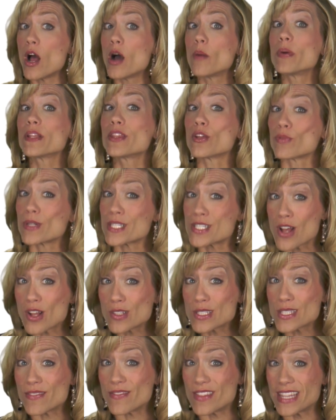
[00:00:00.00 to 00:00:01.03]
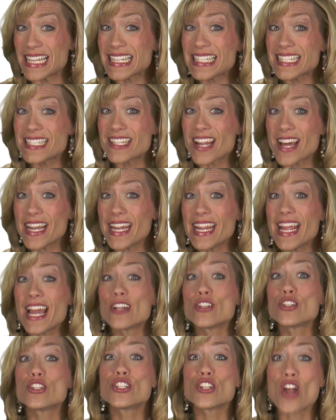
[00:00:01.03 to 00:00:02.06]
but the results of this study
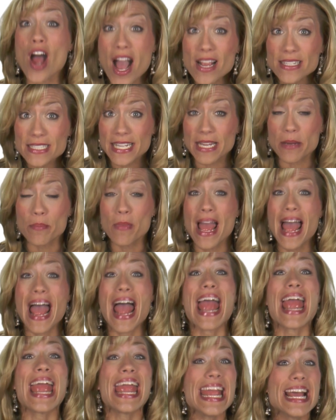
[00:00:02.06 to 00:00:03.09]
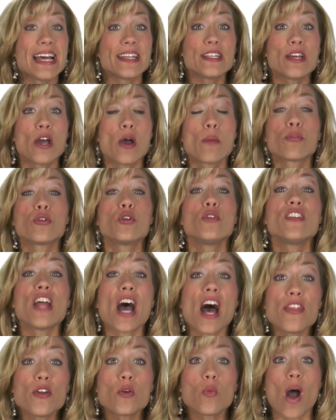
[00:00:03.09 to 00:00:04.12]
shocked him and proved
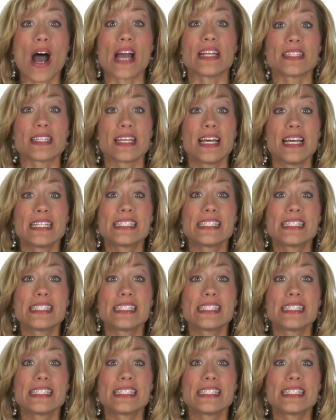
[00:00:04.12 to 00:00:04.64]
otherwise,